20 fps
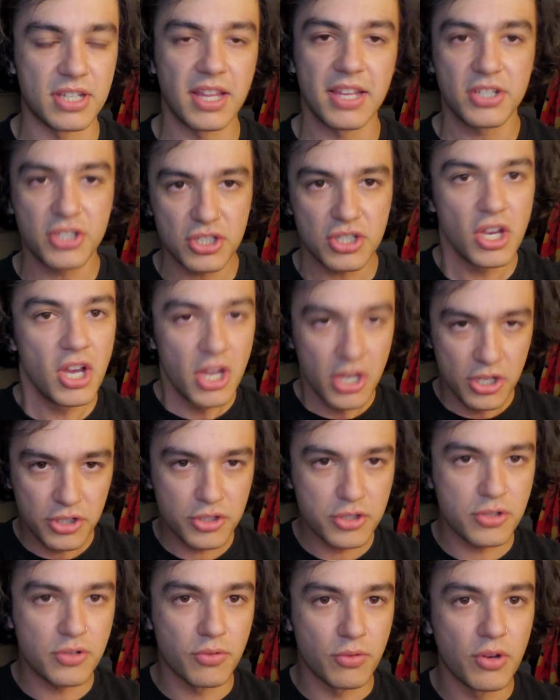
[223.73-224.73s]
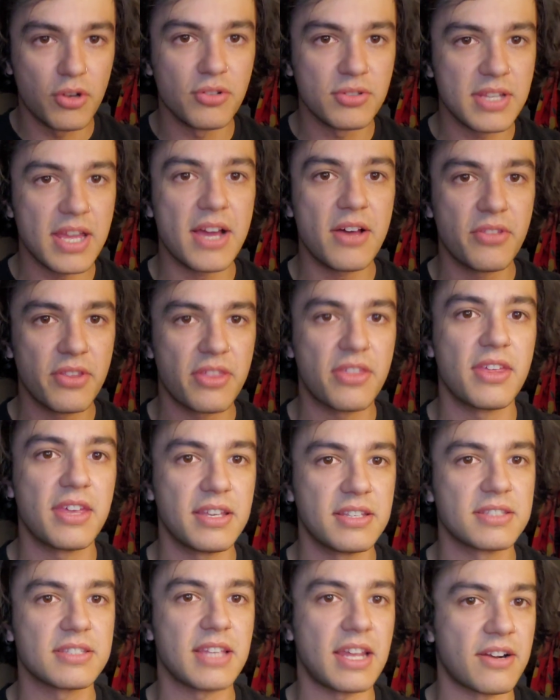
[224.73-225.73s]
Like, just scroll down the
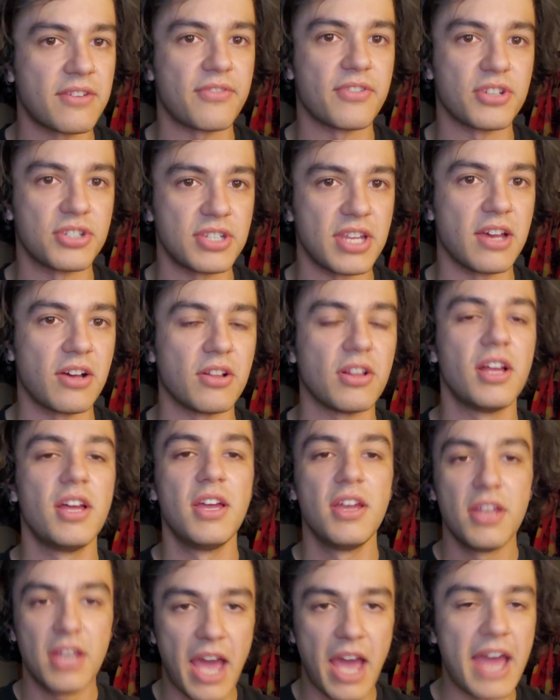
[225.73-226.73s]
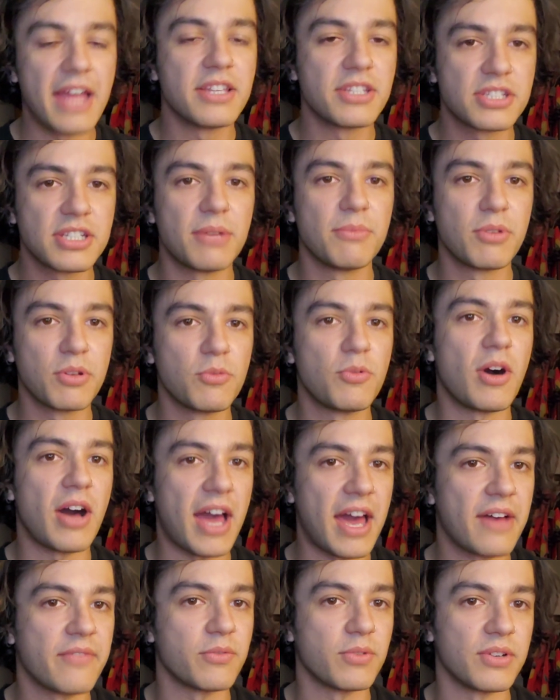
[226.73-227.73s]
things that are for sale, and someone will
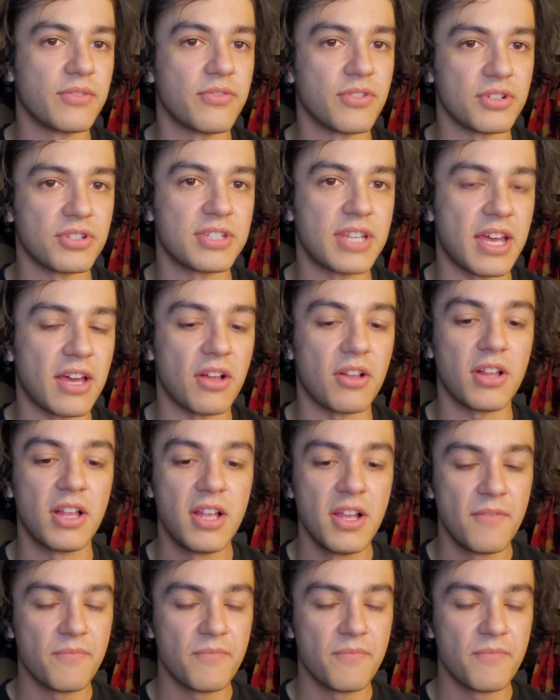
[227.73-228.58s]
have one for sale.